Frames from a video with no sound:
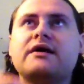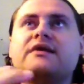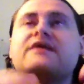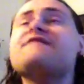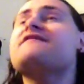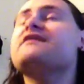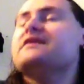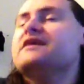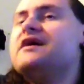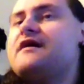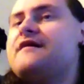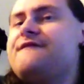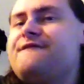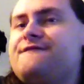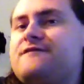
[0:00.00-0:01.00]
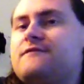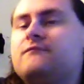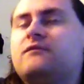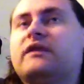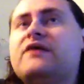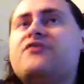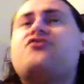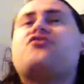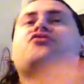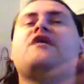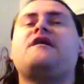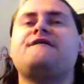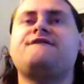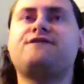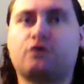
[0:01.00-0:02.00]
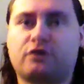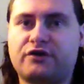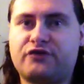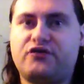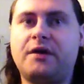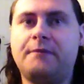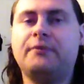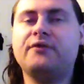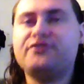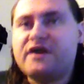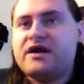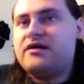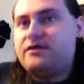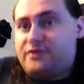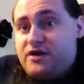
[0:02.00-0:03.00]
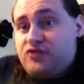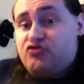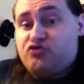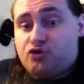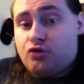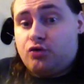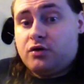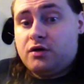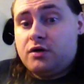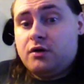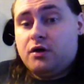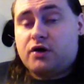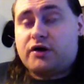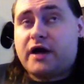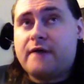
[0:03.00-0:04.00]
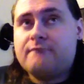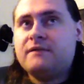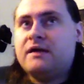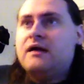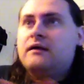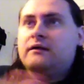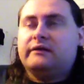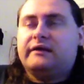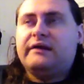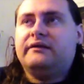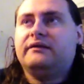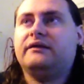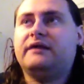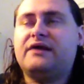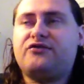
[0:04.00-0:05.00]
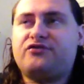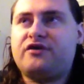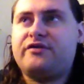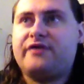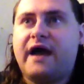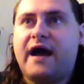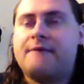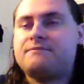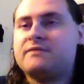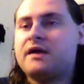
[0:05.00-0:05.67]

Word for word: Even if let's say for example they they do, okay? L- let's say that.